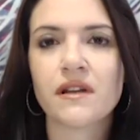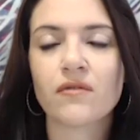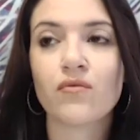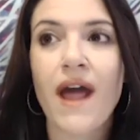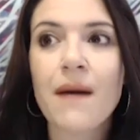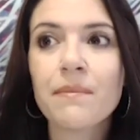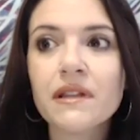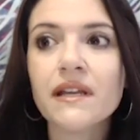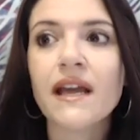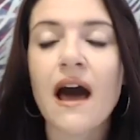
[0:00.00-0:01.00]

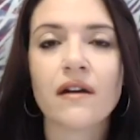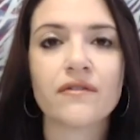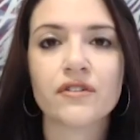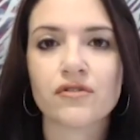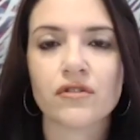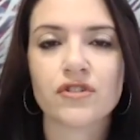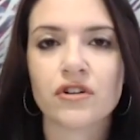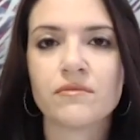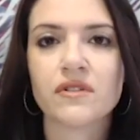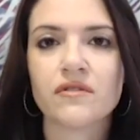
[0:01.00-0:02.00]
rapidly out of control in
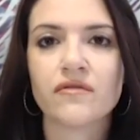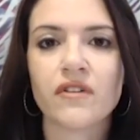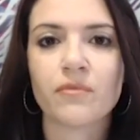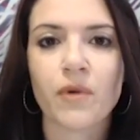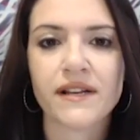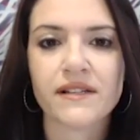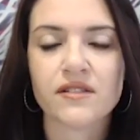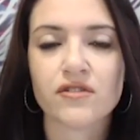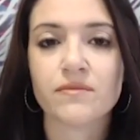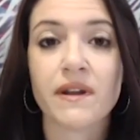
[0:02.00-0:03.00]
terms of
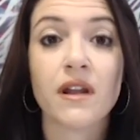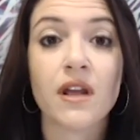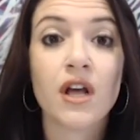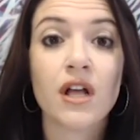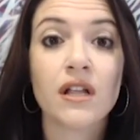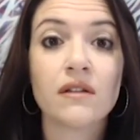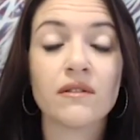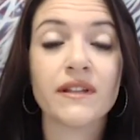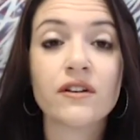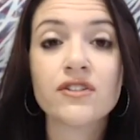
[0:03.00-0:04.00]
prices. There's been
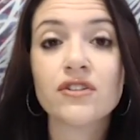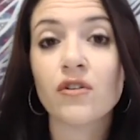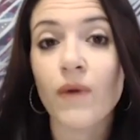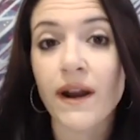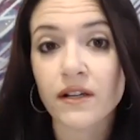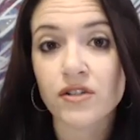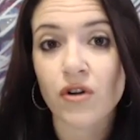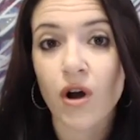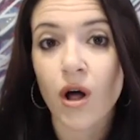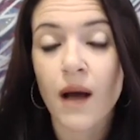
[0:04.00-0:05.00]
little to no rent
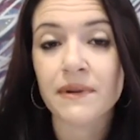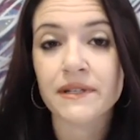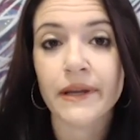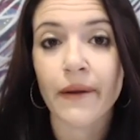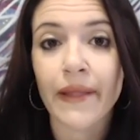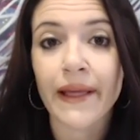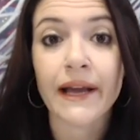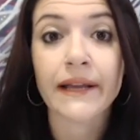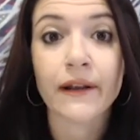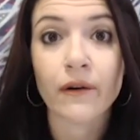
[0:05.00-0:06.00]
control up until
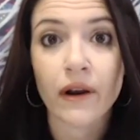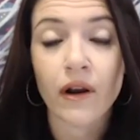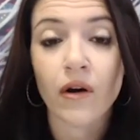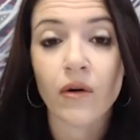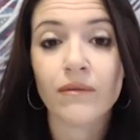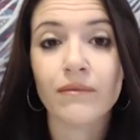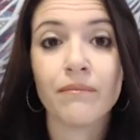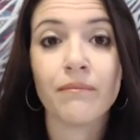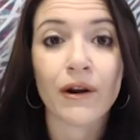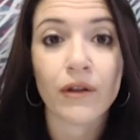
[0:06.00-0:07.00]
a year ago,
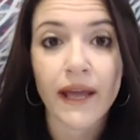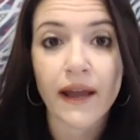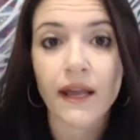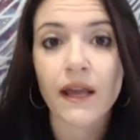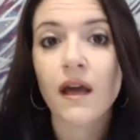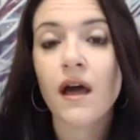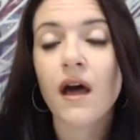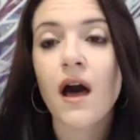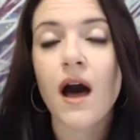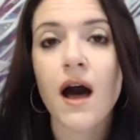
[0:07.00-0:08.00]
barely any.
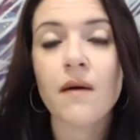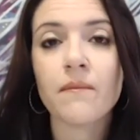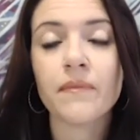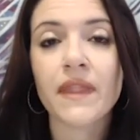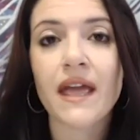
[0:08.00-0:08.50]
And